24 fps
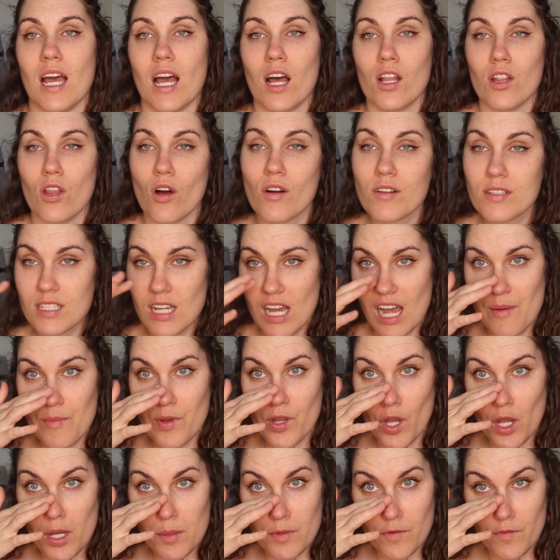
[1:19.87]
a long time
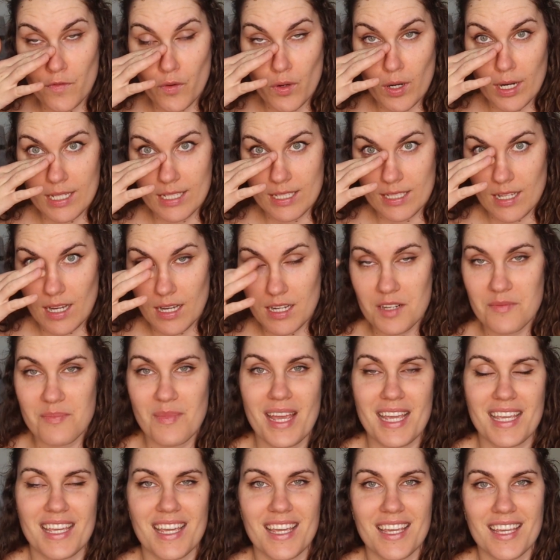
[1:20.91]
ago before I started
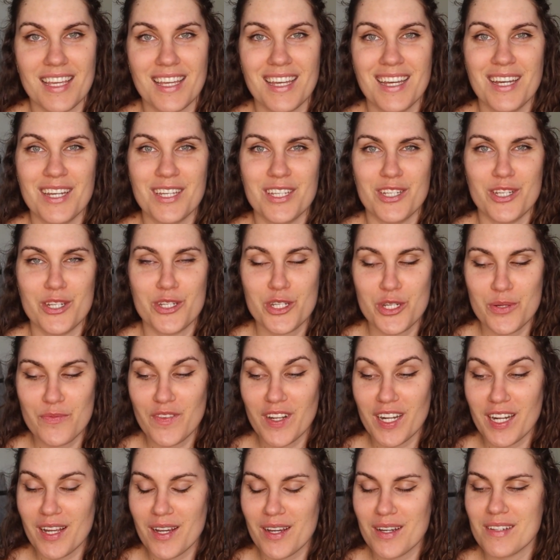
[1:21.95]
making YouTube
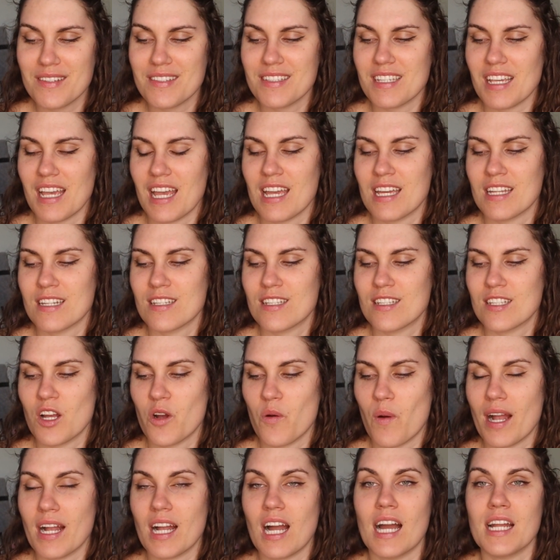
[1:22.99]
videos, and
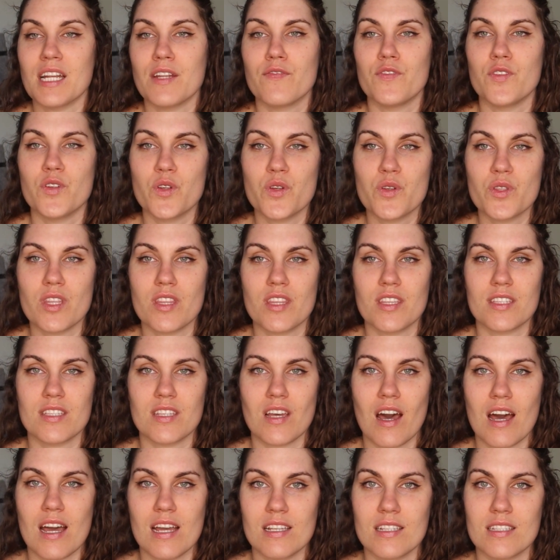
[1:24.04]
so I kind of knew that the
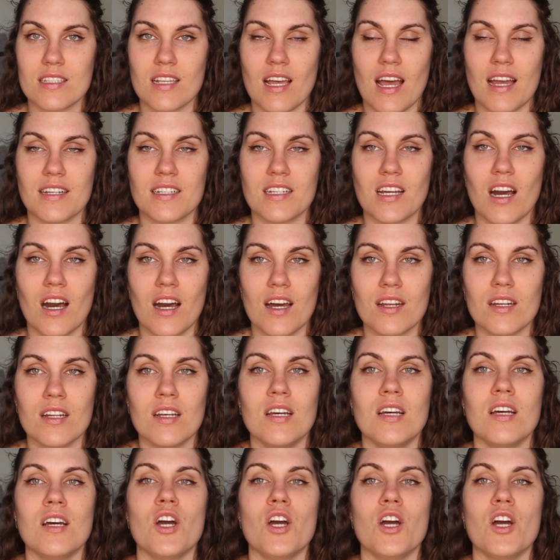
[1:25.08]
size I'd cut